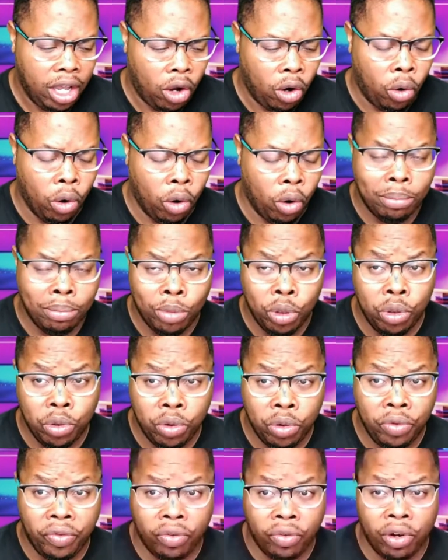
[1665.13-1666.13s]
or
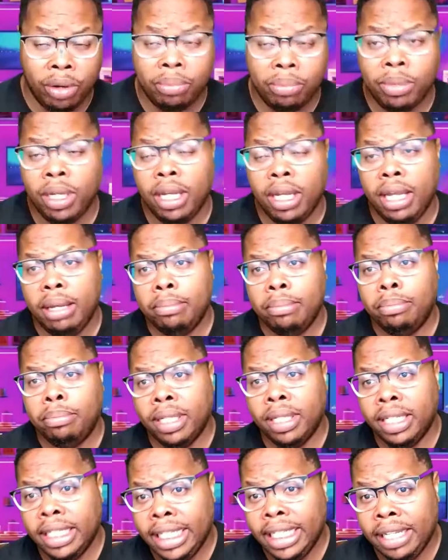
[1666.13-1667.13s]
move from
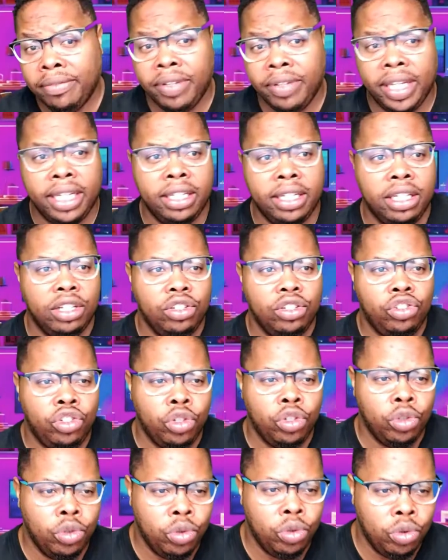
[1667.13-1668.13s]
believing
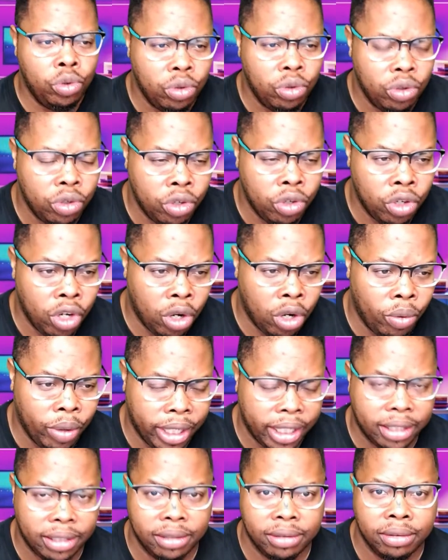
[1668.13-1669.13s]
to knowing.